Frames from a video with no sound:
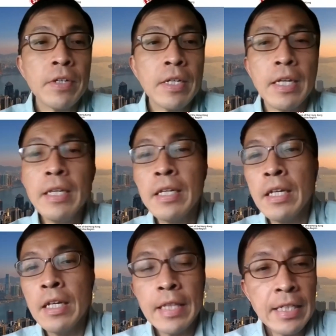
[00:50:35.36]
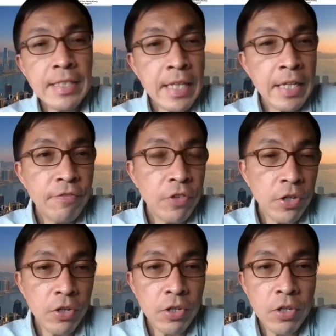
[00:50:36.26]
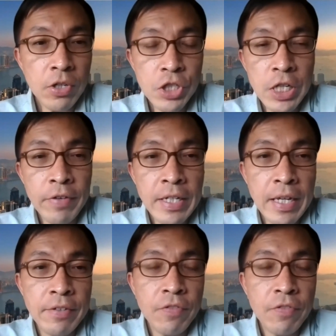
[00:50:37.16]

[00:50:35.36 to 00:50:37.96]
Okay. Thanks, King, for your sharing and